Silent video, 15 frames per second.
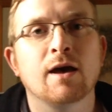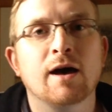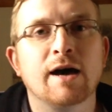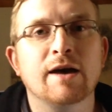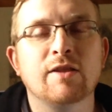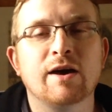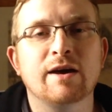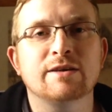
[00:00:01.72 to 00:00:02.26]

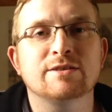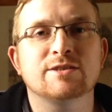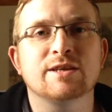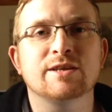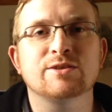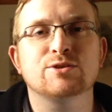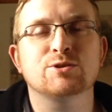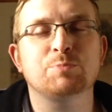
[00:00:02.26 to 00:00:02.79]
Hey there, it's the
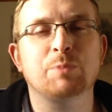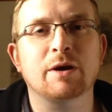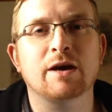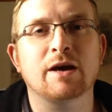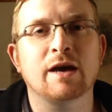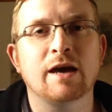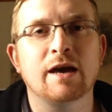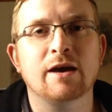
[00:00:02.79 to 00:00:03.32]
English
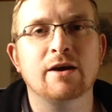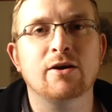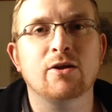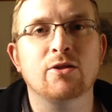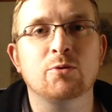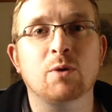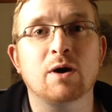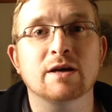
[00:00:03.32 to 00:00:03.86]
Picker here,
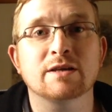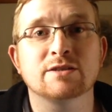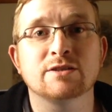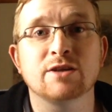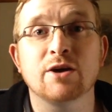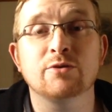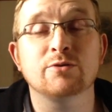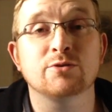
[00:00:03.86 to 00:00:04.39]
otherwise
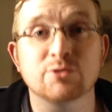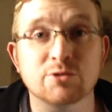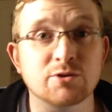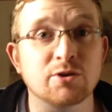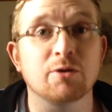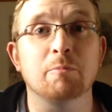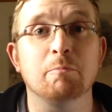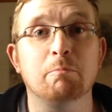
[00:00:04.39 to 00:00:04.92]
known as
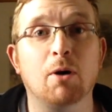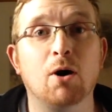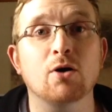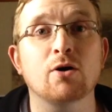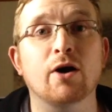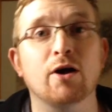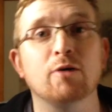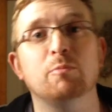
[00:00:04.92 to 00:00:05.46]

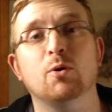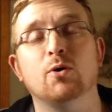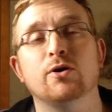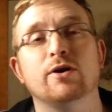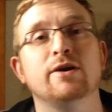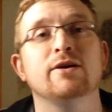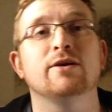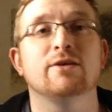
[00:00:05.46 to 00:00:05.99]
Bongo
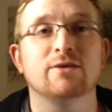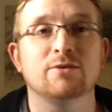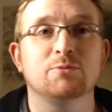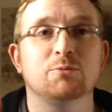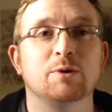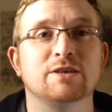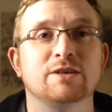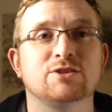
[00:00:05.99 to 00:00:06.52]
Boy,
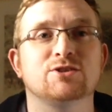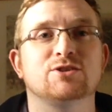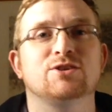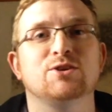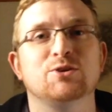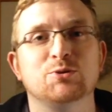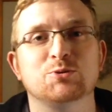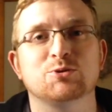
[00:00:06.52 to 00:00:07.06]
which
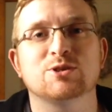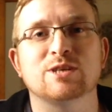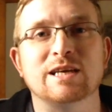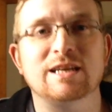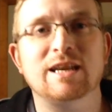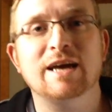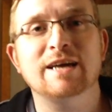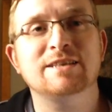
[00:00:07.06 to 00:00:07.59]
you'll
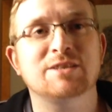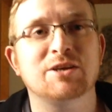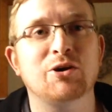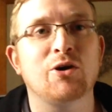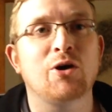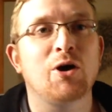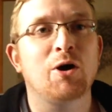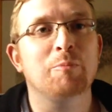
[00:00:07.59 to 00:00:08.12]
see
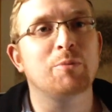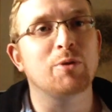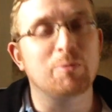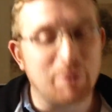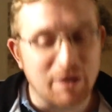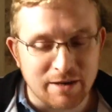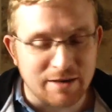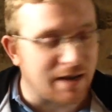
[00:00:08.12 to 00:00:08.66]
later. But the
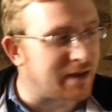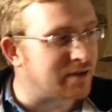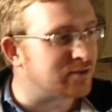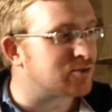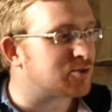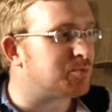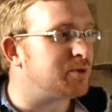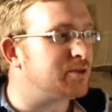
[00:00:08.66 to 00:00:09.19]
big
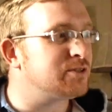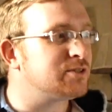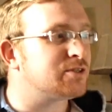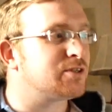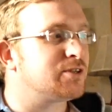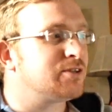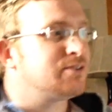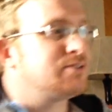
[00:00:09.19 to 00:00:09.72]

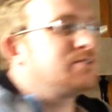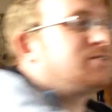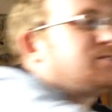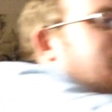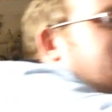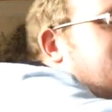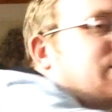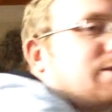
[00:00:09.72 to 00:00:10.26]
announcement,
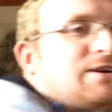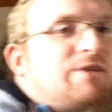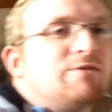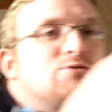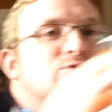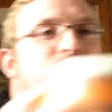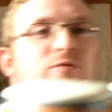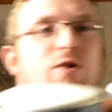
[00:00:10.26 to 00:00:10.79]
give a
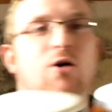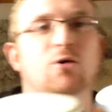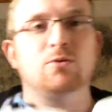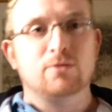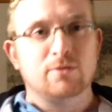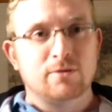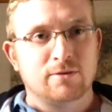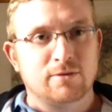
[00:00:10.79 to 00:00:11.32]
drum roll,